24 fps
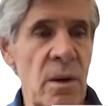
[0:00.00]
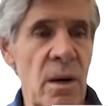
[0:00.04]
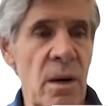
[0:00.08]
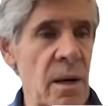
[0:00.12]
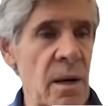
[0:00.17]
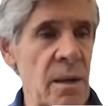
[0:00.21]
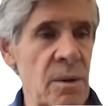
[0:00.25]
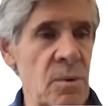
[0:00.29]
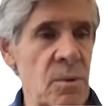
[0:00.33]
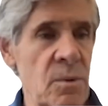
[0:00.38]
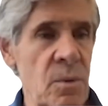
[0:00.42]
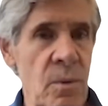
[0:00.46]
a
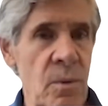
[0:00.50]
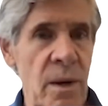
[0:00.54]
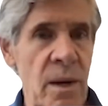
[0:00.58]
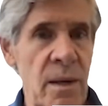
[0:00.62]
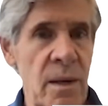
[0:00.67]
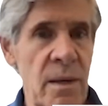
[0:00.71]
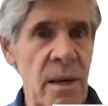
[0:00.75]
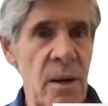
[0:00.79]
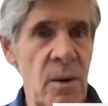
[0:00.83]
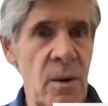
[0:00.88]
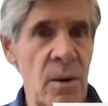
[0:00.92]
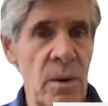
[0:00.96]
higher
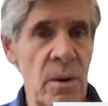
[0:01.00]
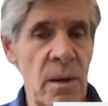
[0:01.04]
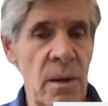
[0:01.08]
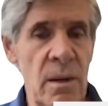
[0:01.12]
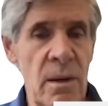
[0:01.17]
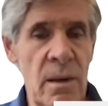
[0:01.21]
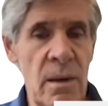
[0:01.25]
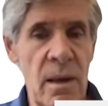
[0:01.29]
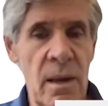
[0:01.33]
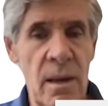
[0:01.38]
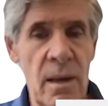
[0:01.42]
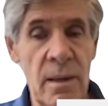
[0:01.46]
grade
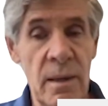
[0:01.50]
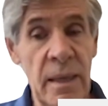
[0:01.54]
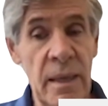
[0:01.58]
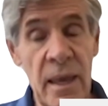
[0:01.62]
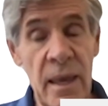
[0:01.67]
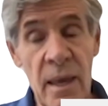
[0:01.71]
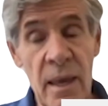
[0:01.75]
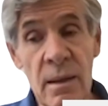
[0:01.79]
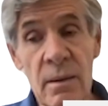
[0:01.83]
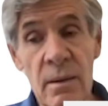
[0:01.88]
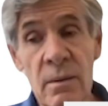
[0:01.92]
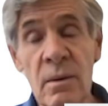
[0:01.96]
area, and
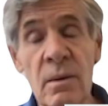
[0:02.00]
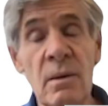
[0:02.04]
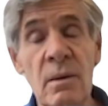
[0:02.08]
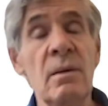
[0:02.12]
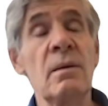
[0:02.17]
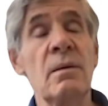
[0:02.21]
again,